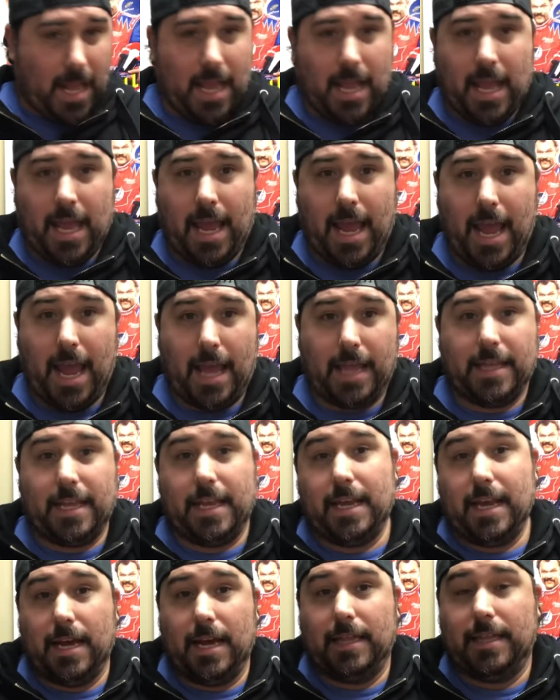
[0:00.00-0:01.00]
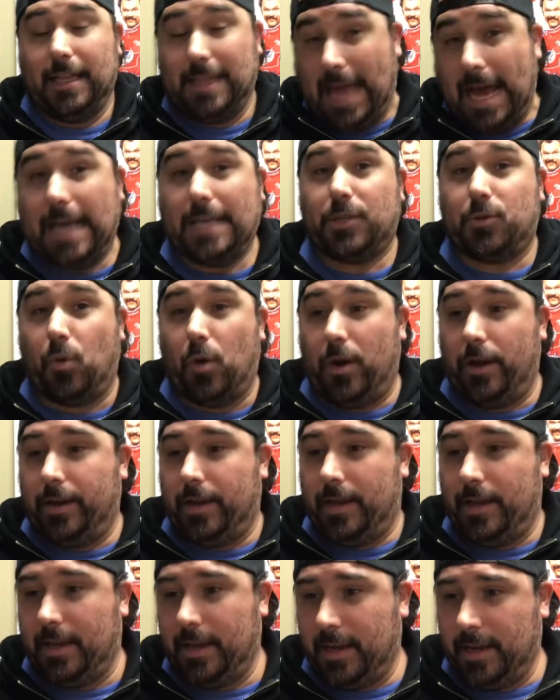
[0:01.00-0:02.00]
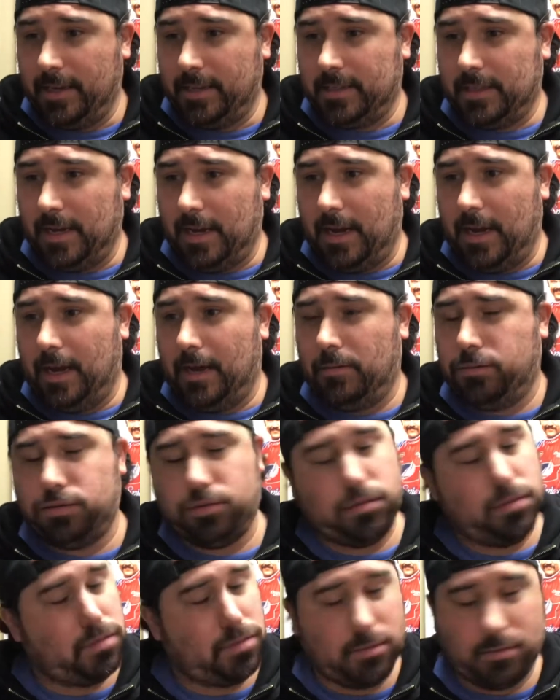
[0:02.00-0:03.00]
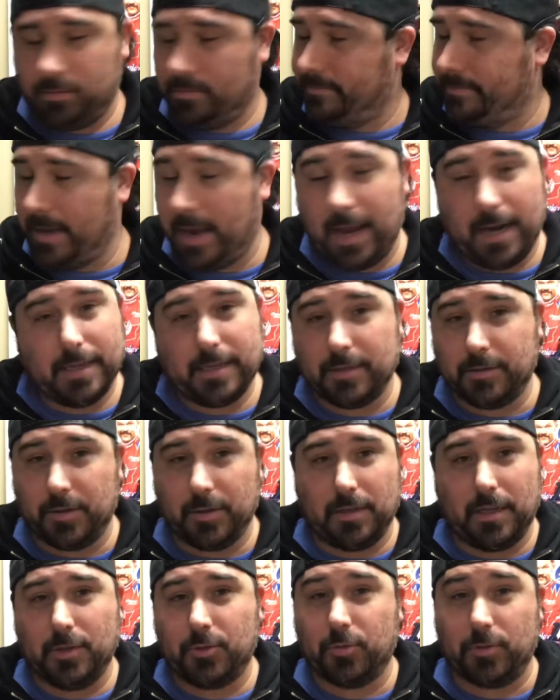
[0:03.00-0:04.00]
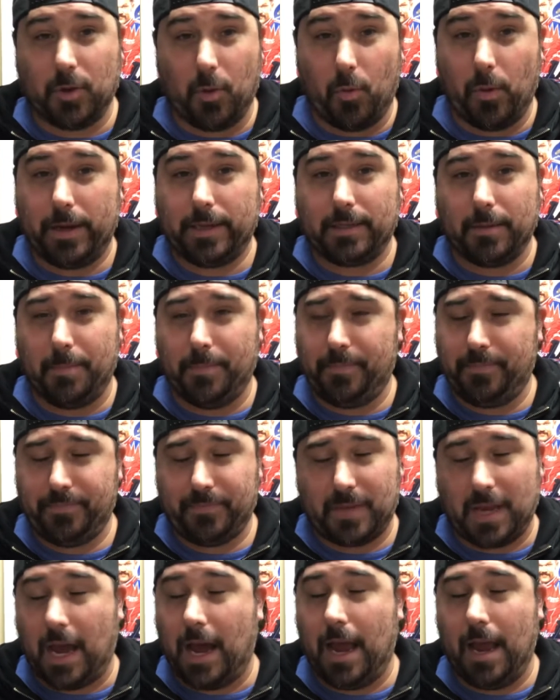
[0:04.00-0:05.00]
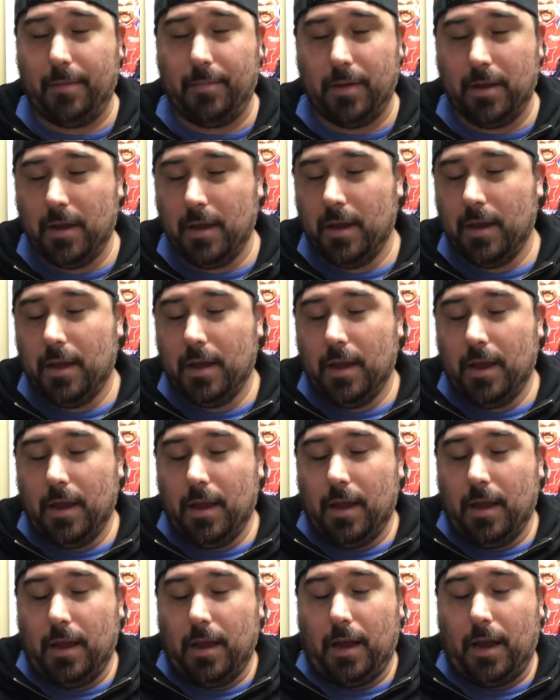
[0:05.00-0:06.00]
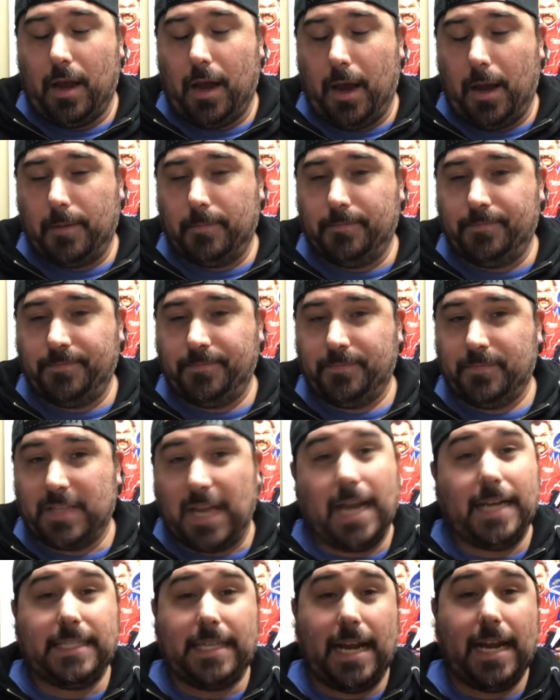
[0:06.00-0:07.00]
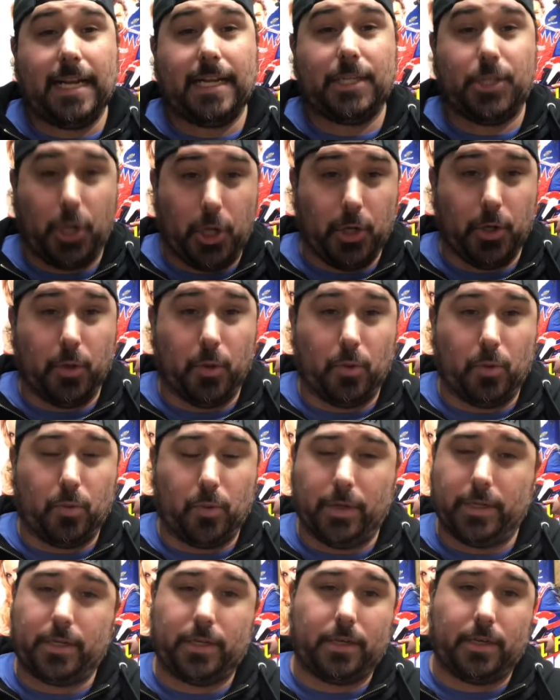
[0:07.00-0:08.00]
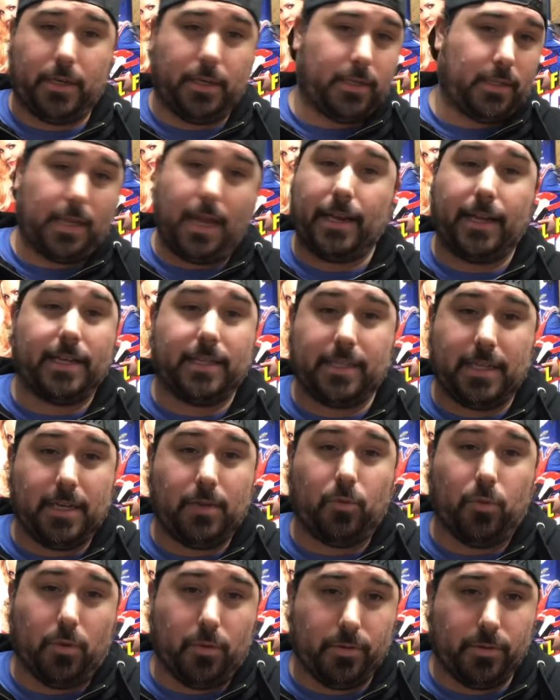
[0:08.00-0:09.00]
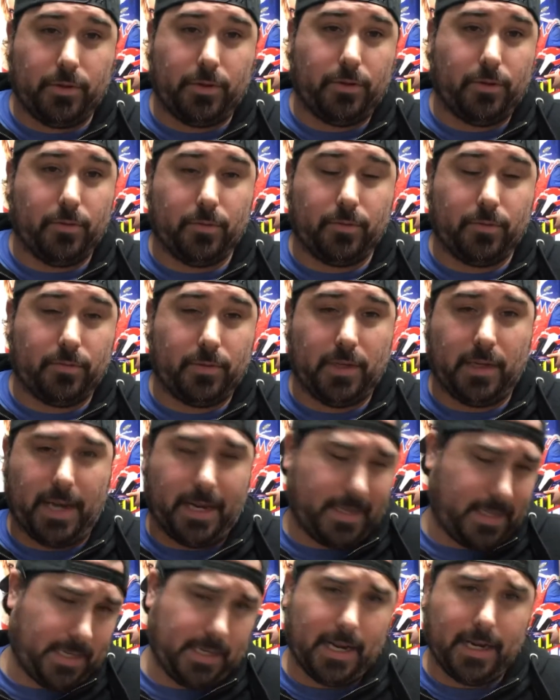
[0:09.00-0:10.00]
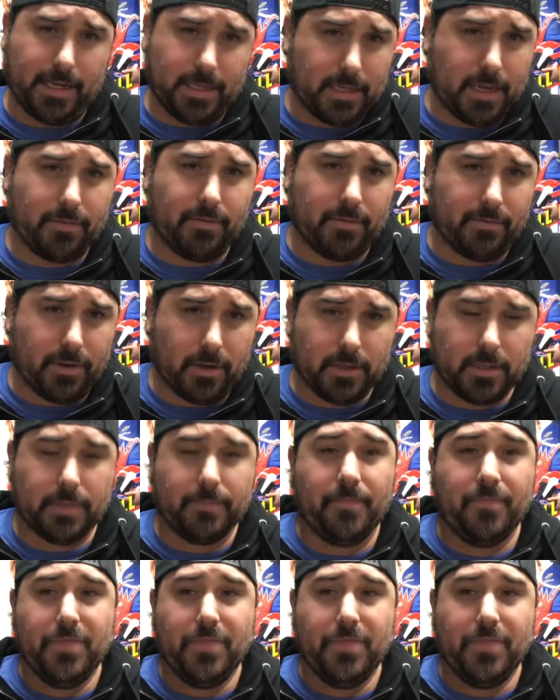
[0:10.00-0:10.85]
And the last one is, man, this was a waste of time. Titanic 2, which is not a sequel to the 1997 version.